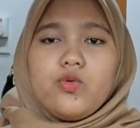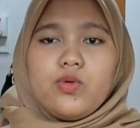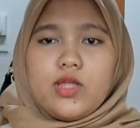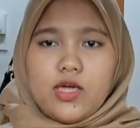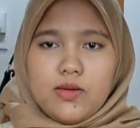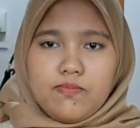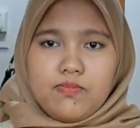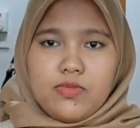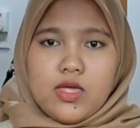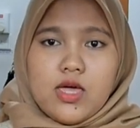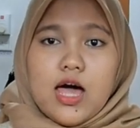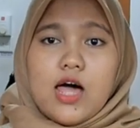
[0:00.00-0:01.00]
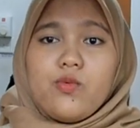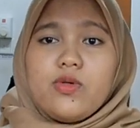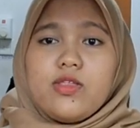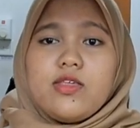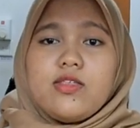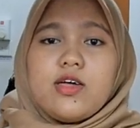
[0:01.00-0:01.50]
Today, I
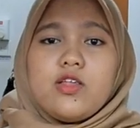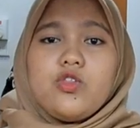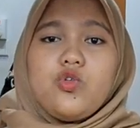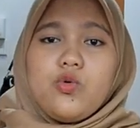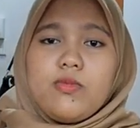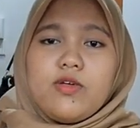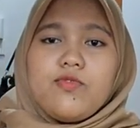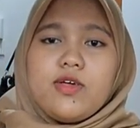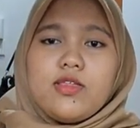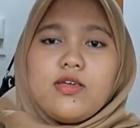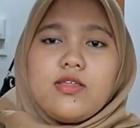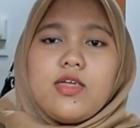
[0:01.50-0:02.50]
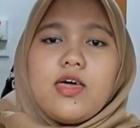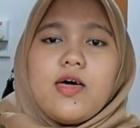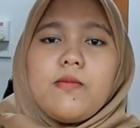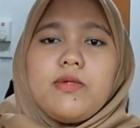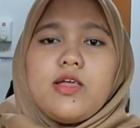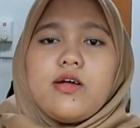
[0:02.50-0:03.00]
will discuss two main factors that
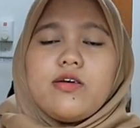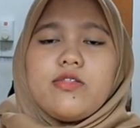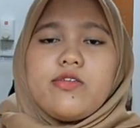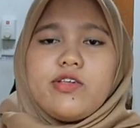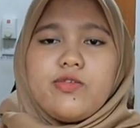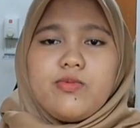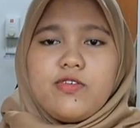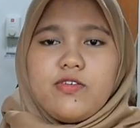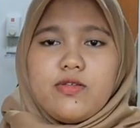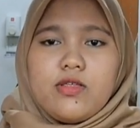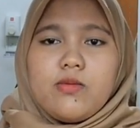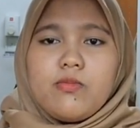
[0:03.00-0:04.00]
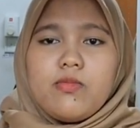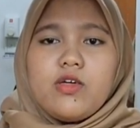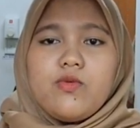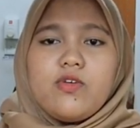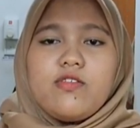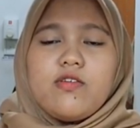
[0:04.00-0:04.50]
help malaria transmission,
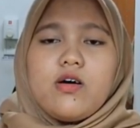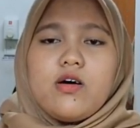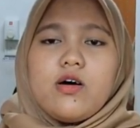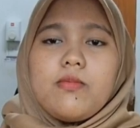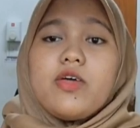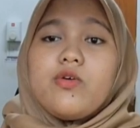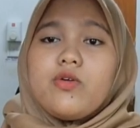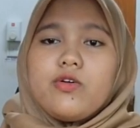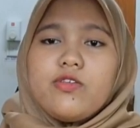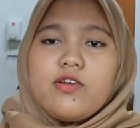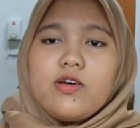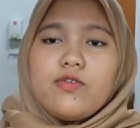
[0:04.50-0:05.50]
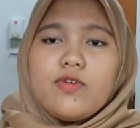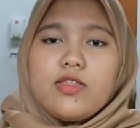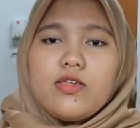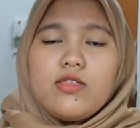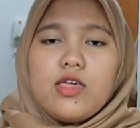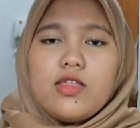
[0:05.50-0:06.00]
which are biological
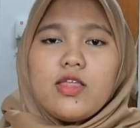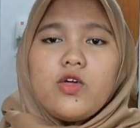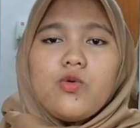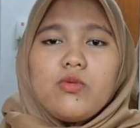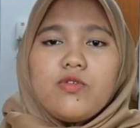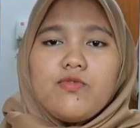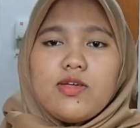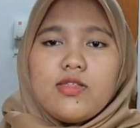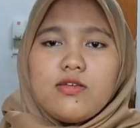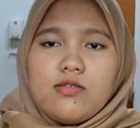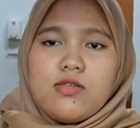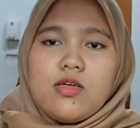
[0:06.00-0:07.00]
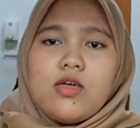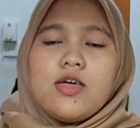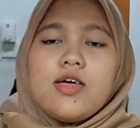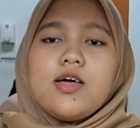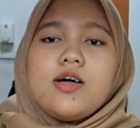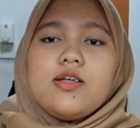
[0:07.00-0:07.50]
factors and human factors.
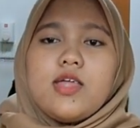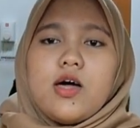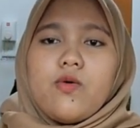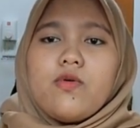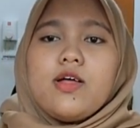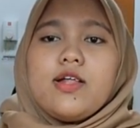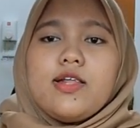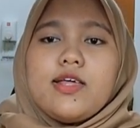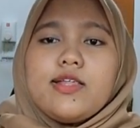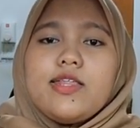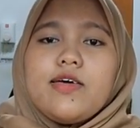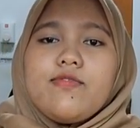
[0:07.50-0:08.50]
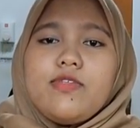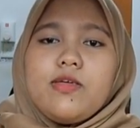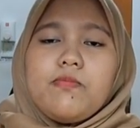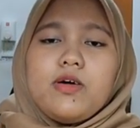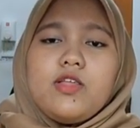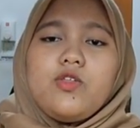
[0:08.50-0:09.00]
Now, let's dive
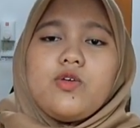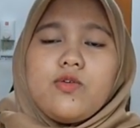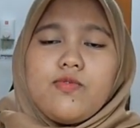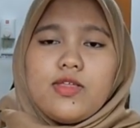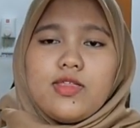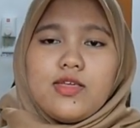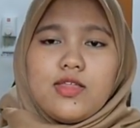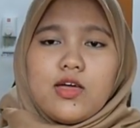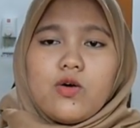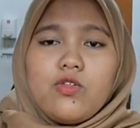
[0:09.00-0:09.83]
deeper into the factors that